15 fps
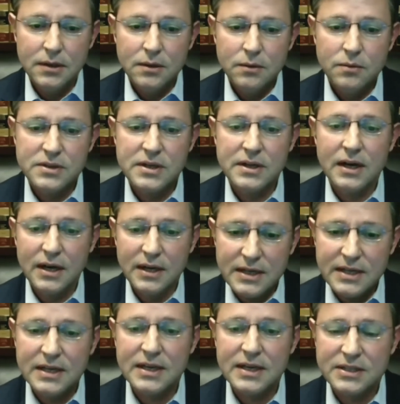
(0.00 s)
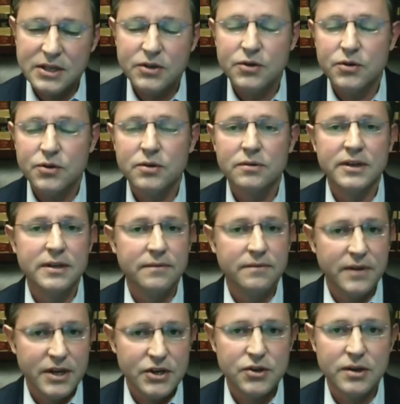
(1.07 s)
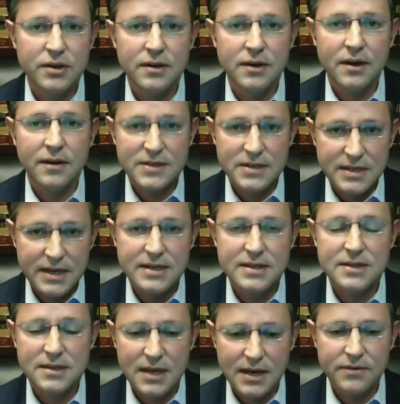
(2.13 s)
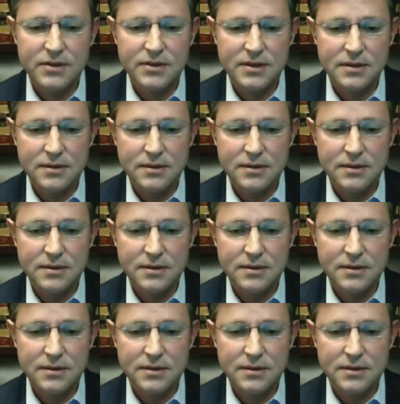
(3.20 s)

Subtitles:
was an unconstitutional invasion of state sovereignty.